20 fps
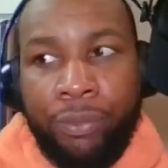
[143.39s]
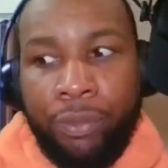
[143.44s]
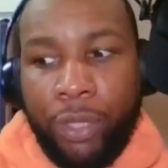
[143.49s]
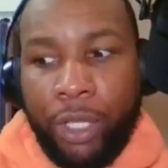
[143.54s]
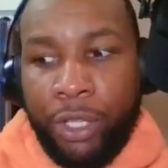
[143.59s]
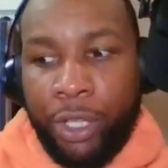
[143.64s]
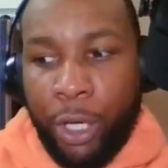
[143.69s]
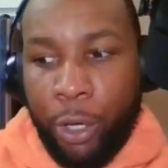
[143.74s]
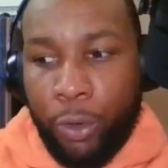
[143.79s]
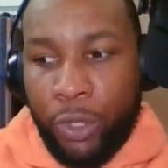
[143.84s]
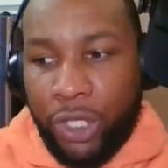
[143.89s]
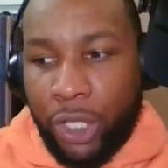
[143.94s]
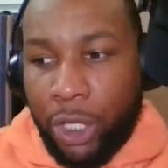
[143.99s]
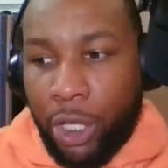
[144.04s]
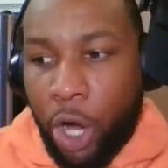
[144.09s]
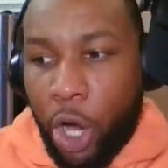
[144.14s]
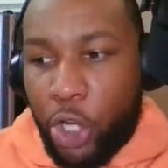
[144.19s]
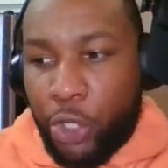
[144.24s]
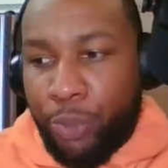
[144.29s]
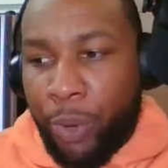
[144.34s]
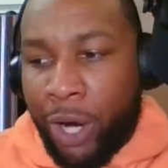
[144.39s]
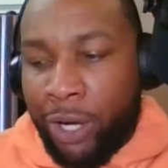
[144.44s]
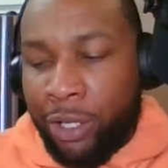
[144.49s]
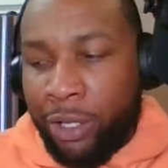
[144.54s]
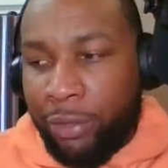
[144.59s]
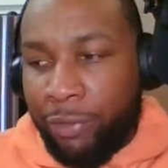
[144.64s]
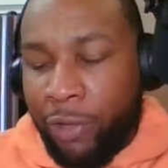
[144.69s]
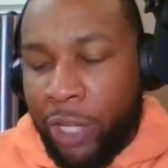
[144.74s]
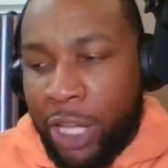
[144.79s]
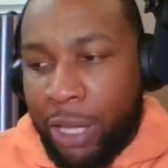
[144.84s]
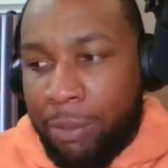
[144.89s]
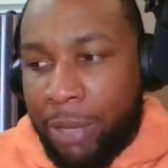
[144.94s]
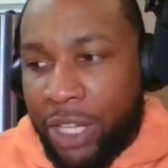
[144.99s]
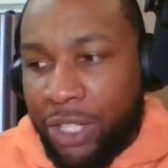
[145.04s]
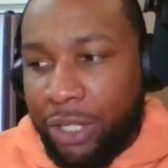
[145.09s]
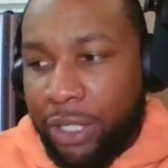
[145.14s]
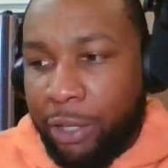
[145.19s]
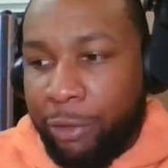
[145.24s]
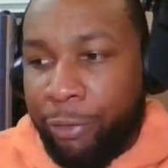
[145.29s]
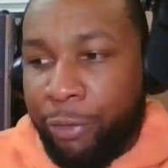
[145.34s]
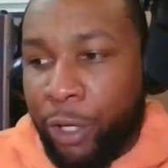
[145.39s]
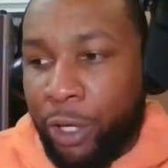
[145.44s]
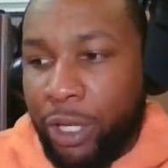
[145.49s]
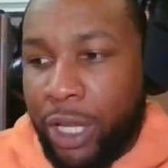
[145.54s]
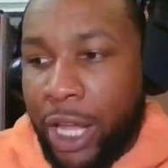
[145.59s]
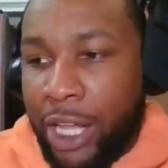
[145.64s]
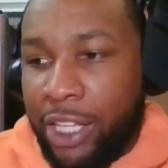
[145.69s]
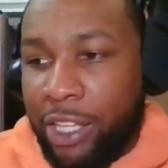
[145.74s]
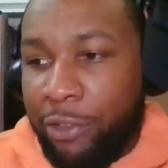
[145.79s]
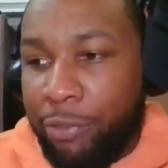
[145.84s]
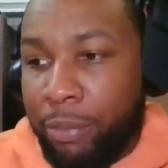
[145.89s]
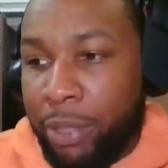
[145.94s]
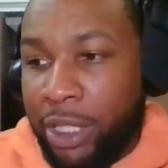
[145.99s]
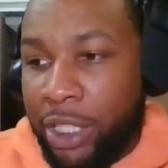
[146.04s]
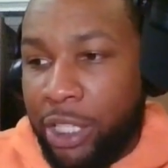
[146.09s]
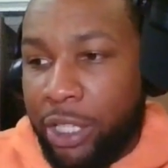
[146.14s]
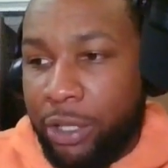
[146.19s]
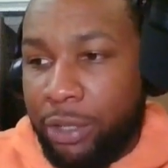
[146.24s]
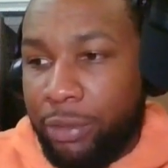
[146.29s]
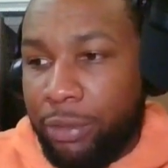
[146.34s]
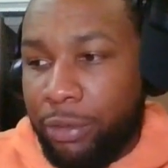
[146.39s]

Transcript: There was a large part of the fan base that felt like if Maalik